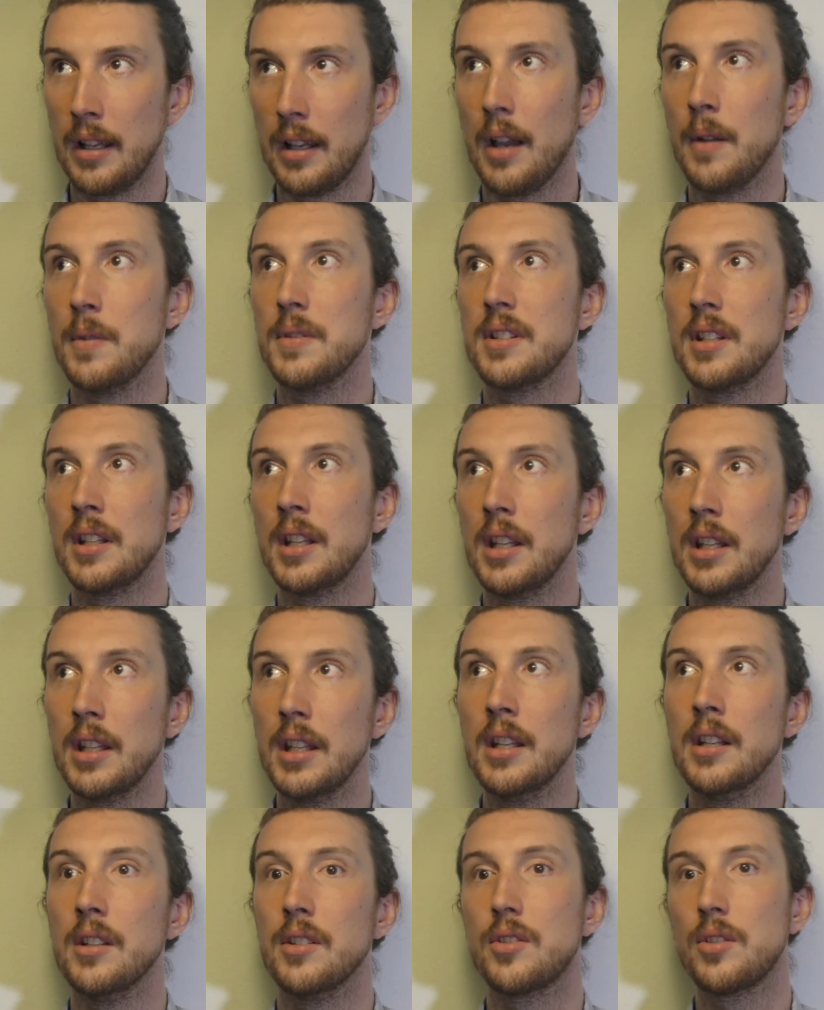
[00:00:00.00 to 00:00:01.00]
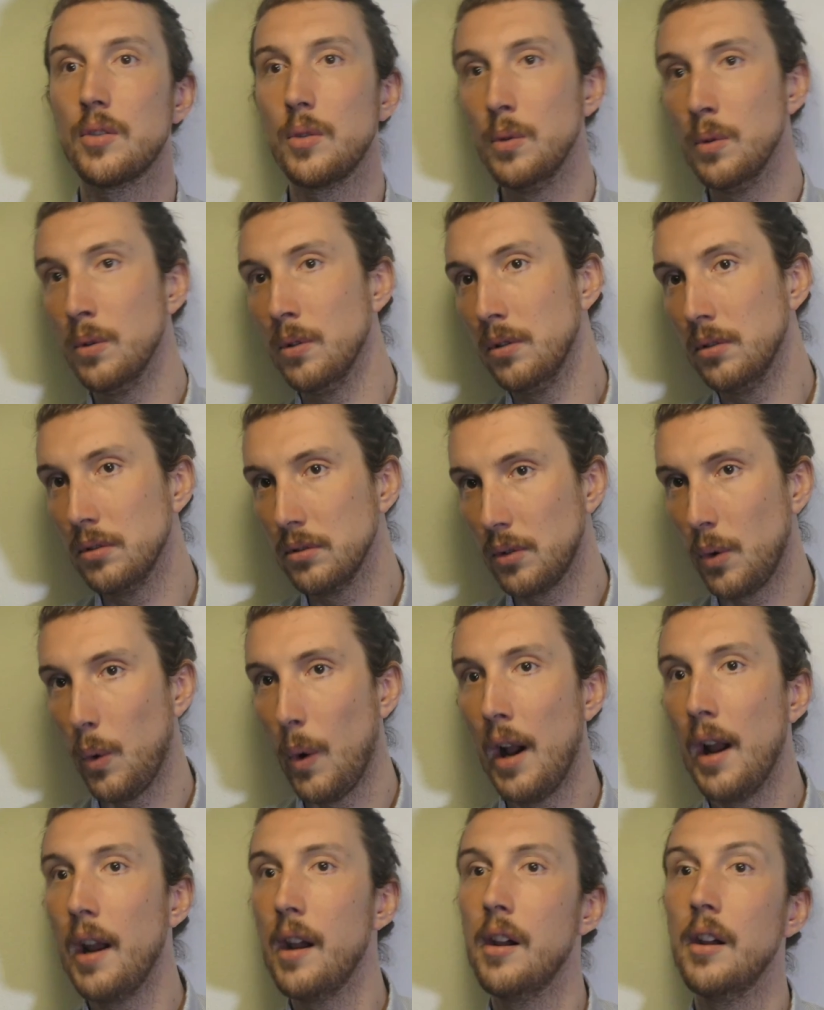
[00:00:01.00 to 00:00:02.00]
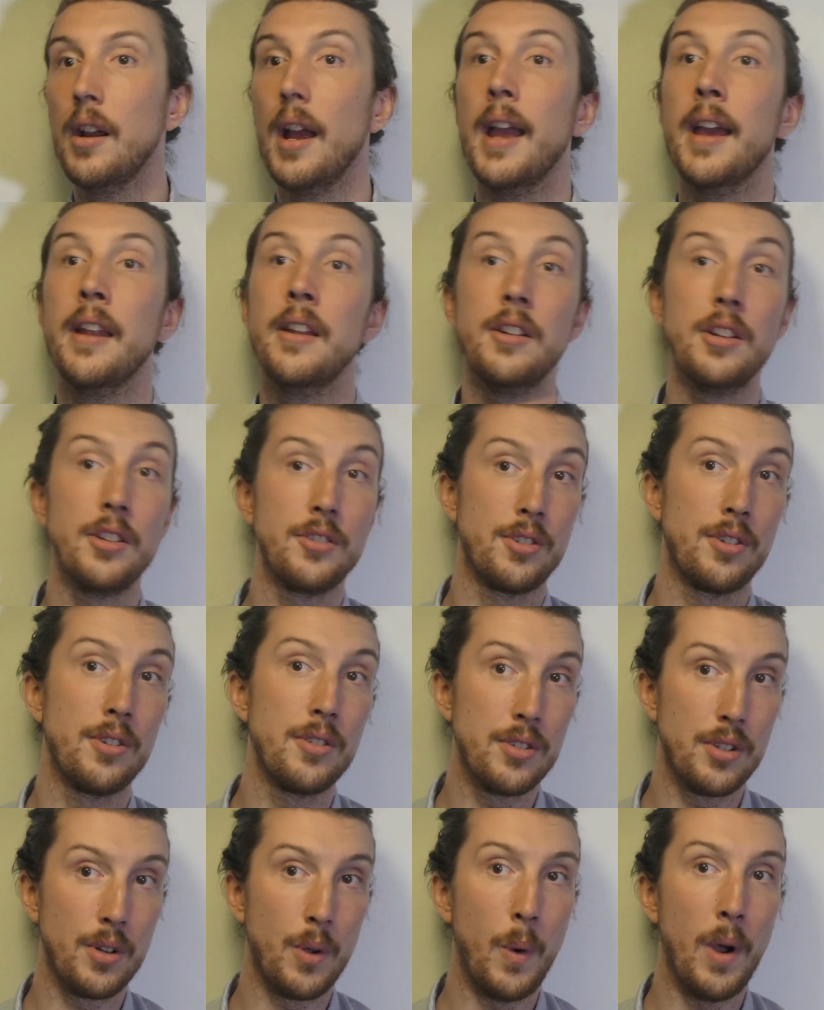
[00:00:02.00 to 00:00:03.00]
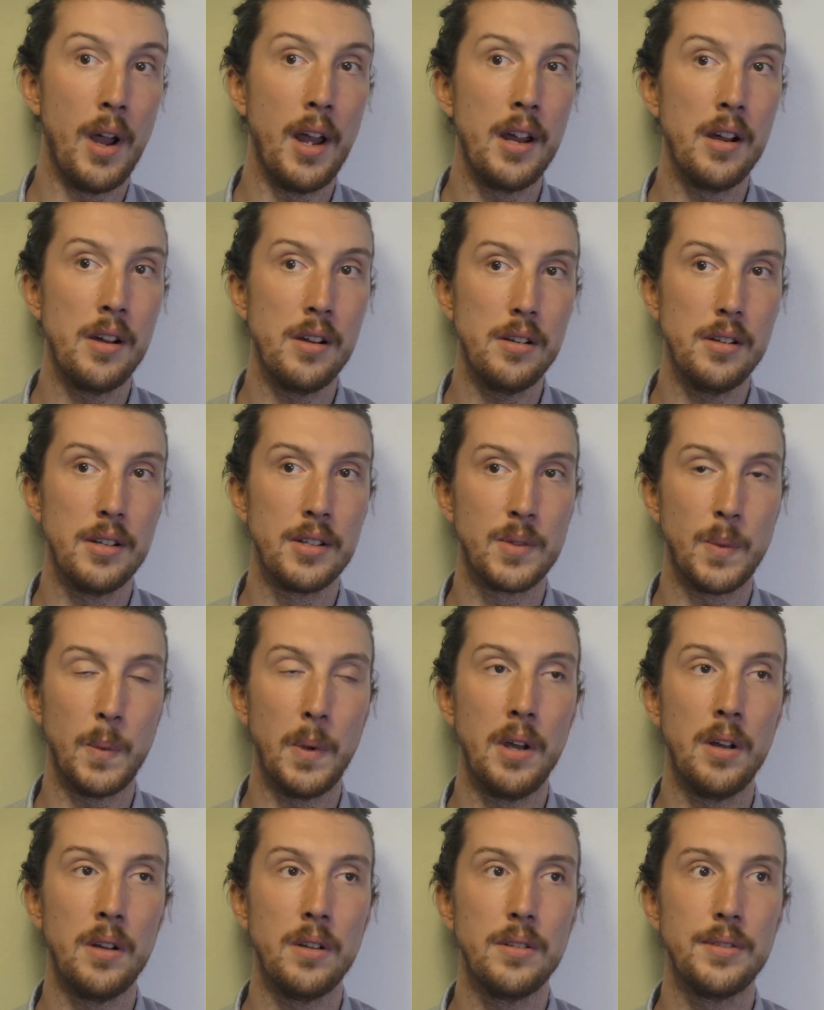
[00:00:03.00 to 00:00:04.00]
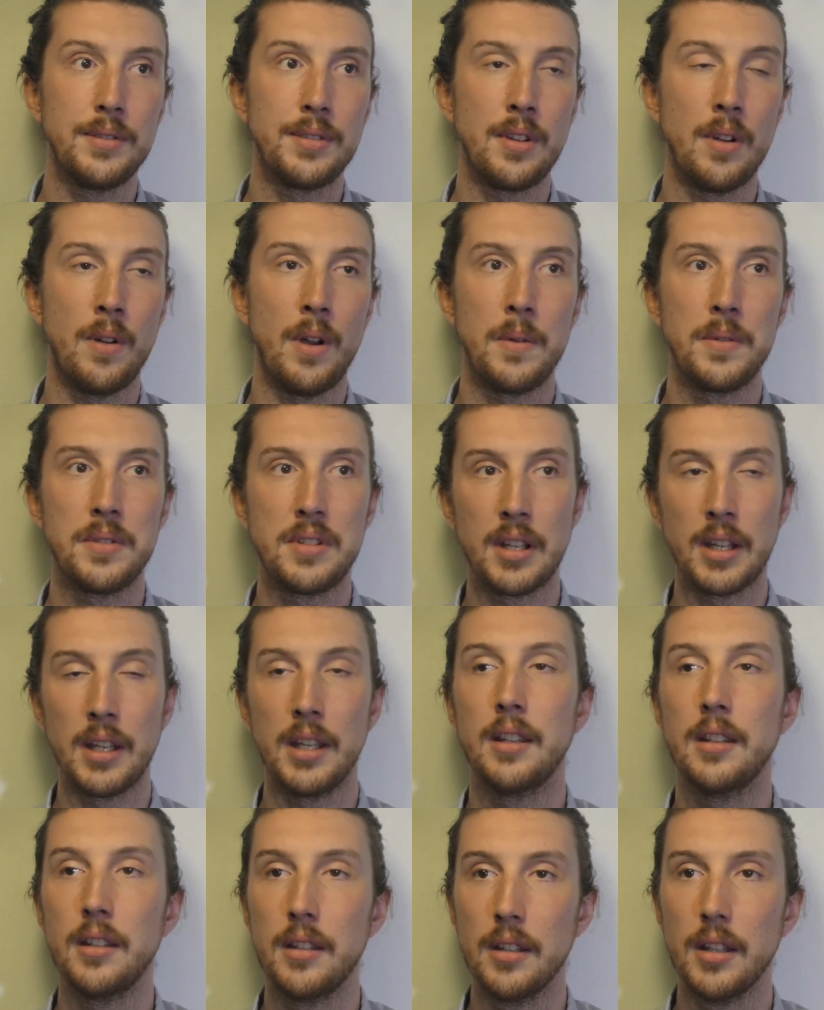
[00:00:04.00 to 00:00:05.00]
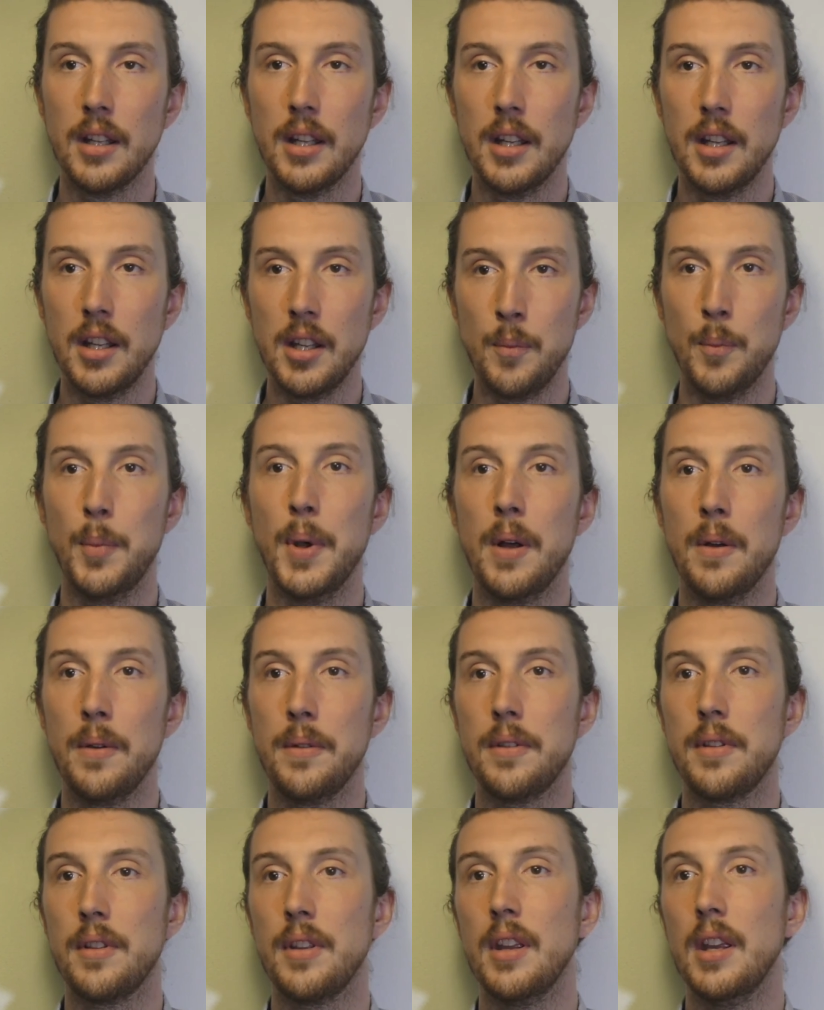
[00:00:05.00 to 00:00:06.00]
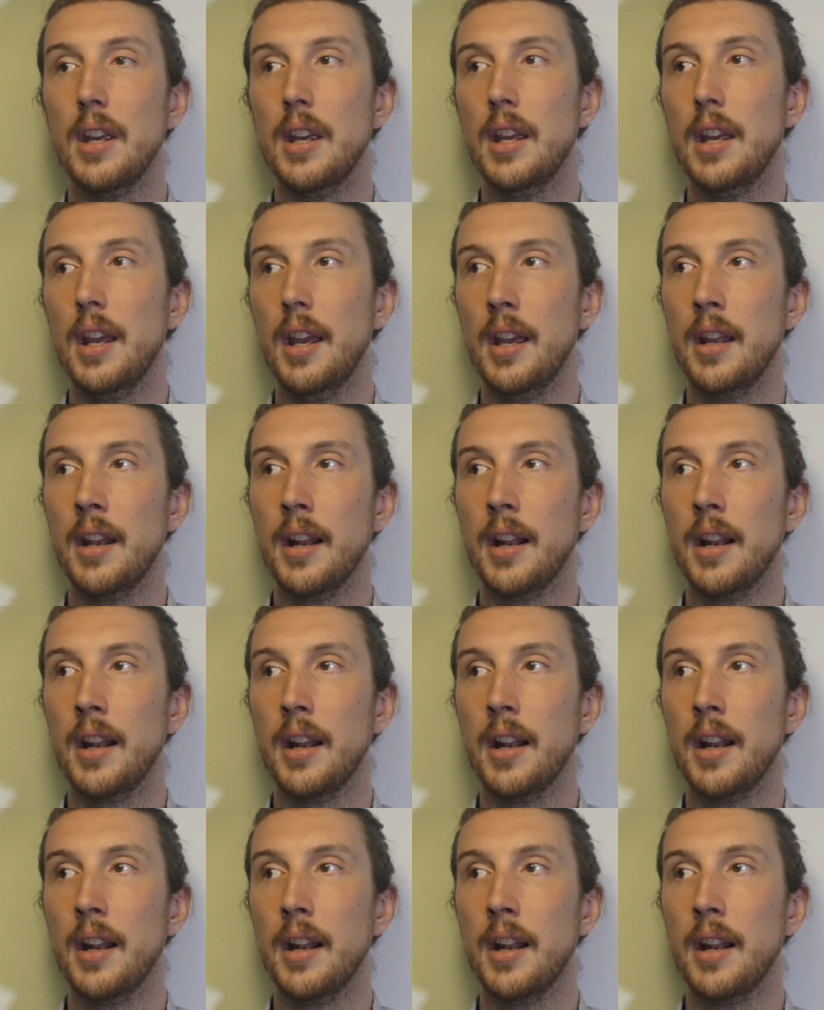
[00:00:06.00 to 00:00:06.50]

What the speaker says: I was singing in a school choir and in a church choir as well. So I was singing in both, mm-hmm.